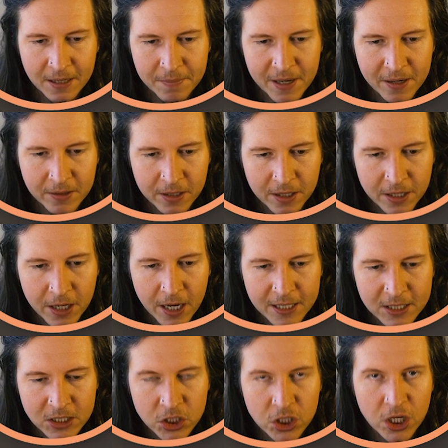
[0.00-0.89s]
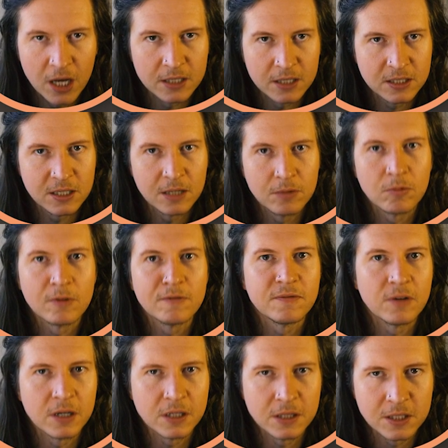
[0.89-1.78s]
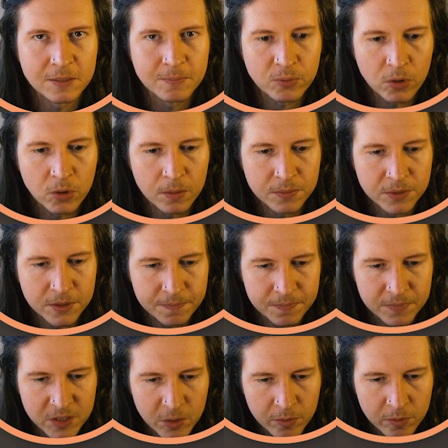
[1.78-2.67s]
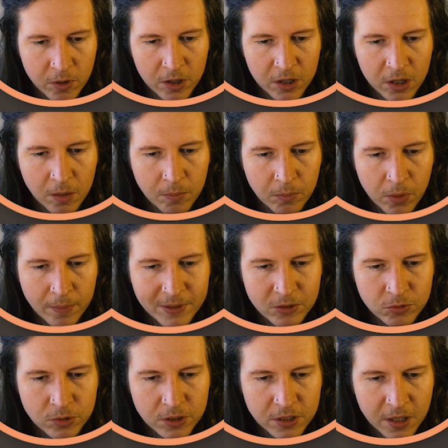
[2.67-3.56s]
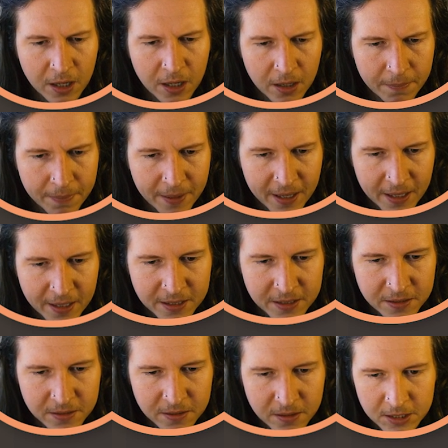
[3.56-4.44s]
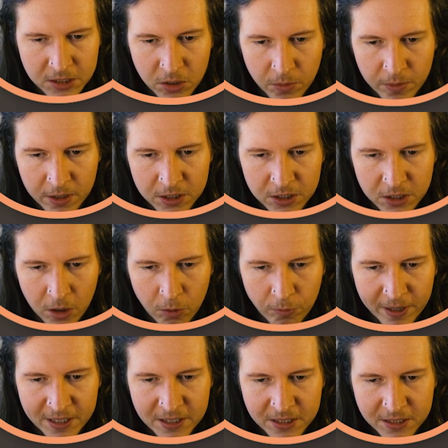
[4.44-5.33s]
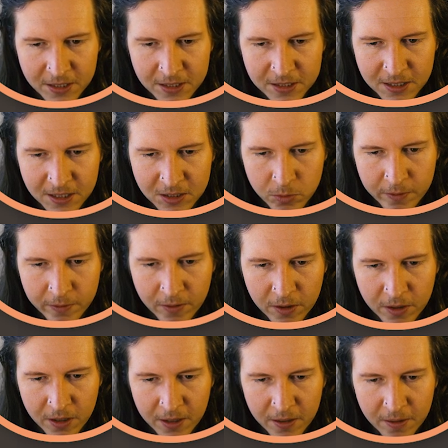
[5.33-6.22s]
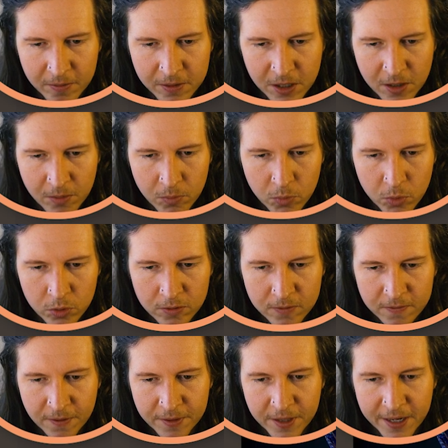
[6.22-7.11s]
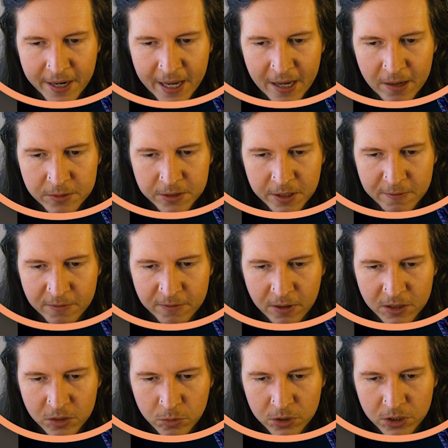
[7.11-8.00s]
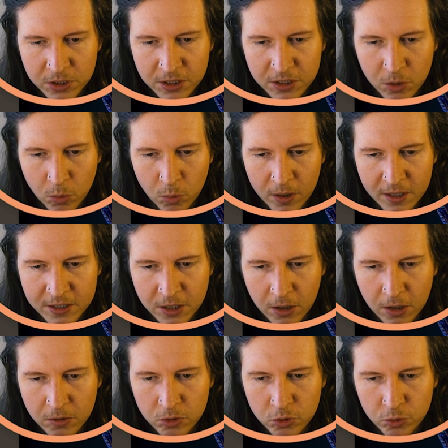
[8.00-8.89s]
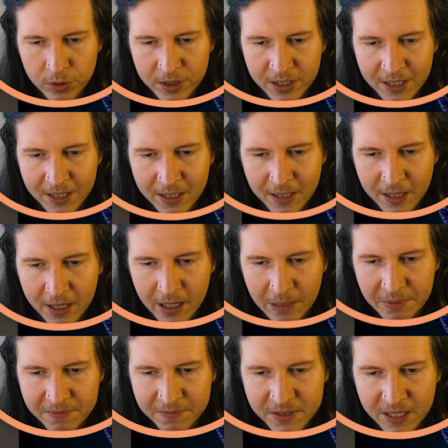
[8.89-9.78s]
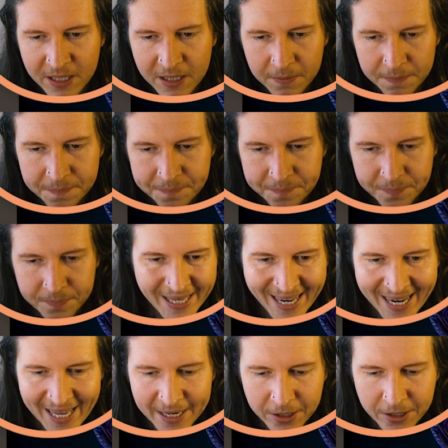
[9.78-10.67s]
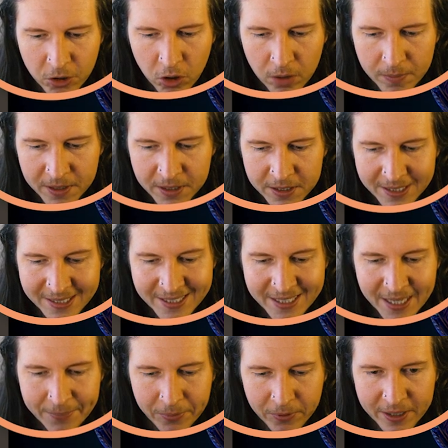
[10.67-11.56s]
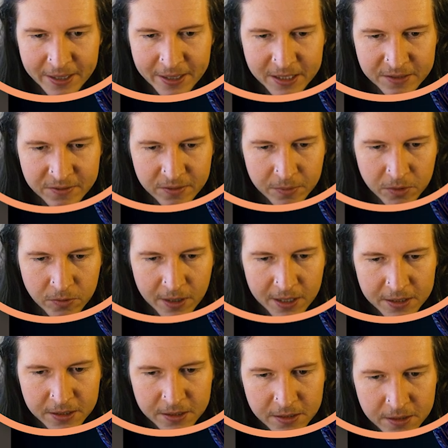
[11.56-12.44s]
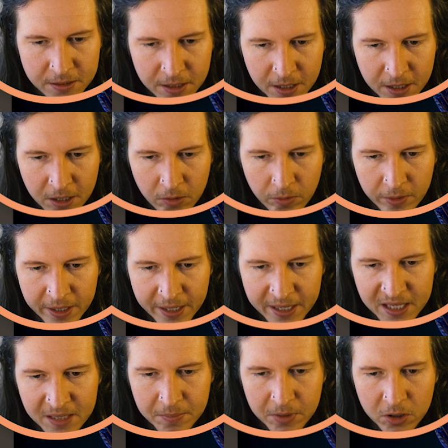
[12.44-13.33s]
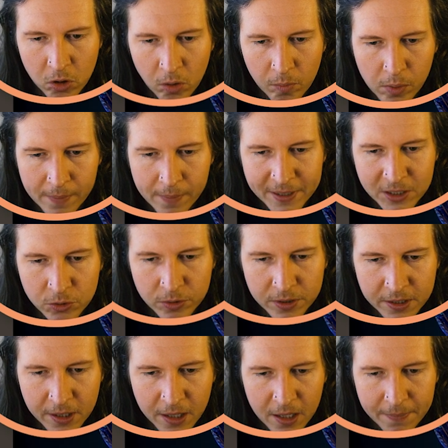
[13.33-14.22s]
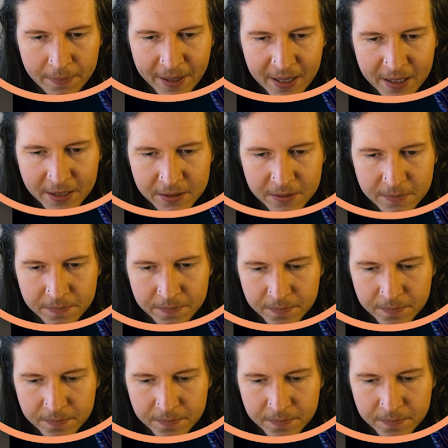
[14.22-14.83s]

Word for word: I'm now going to adjust and refine this prompt. So we've got a complementary color palette so we're going to start arranging these things. We've got, I'm going to move the noun to the front, which is a wise goat drinking a cup of tea. I'm going to add a comma to separate this from the rest. We're going to keep the complementary color palette.